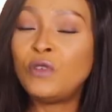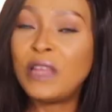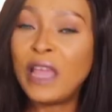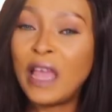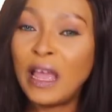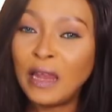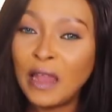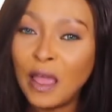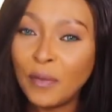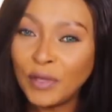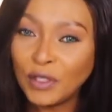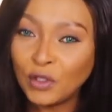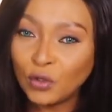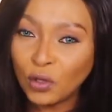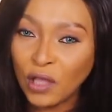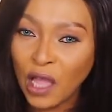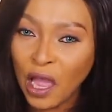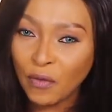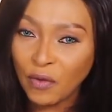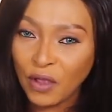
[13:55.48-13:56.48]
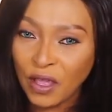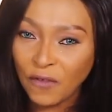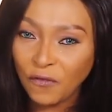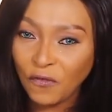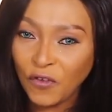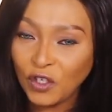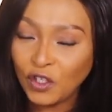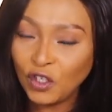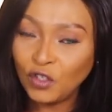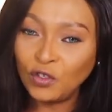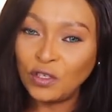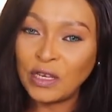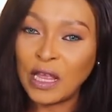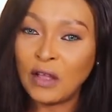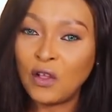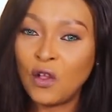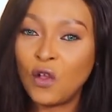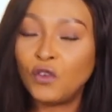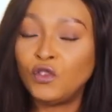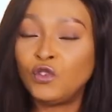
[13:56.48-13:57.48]
they allow me to carry a fish into
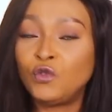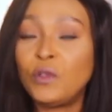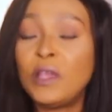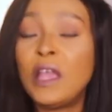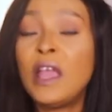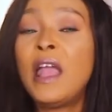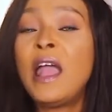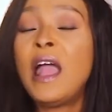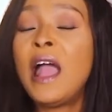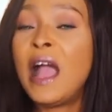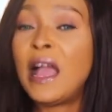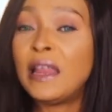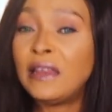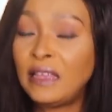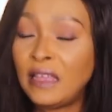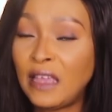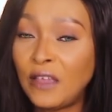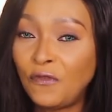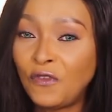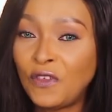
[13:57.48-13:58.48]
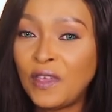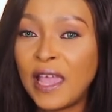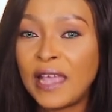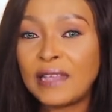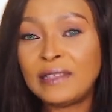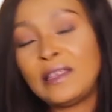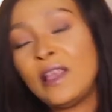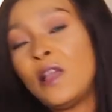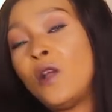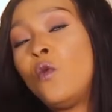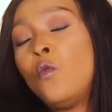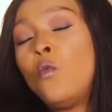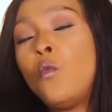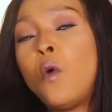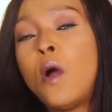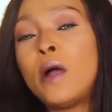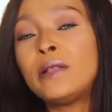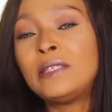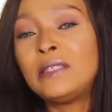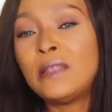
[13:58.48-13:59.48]
that country? And if yes,
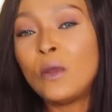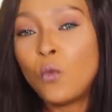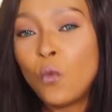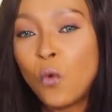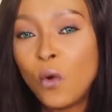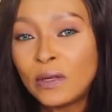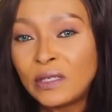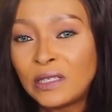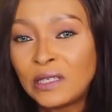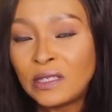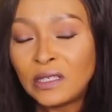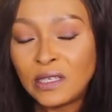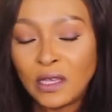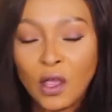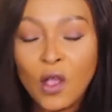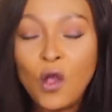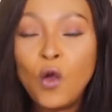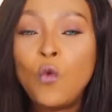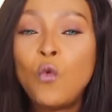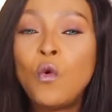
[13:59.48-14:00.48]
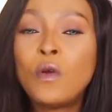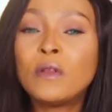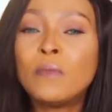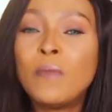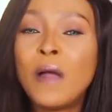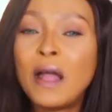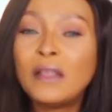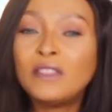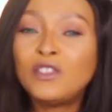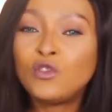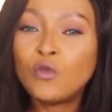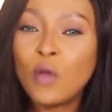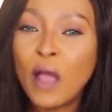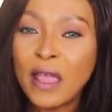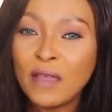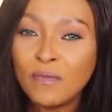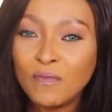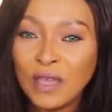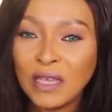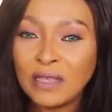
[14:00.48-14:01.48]
What's the quantity? What about
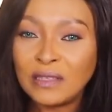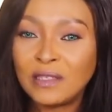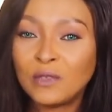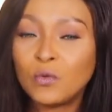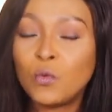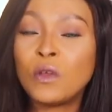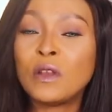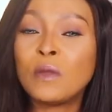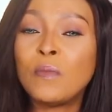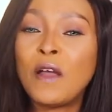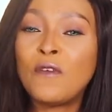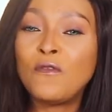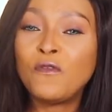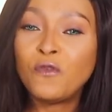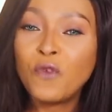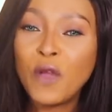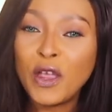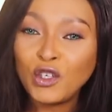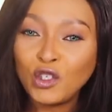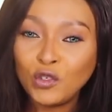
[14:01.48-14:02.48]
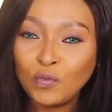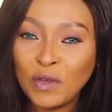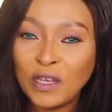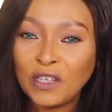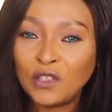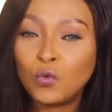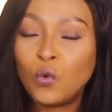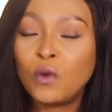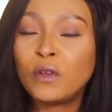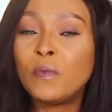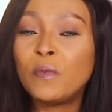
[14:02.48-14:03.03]
dry meat? What about fresh meat? What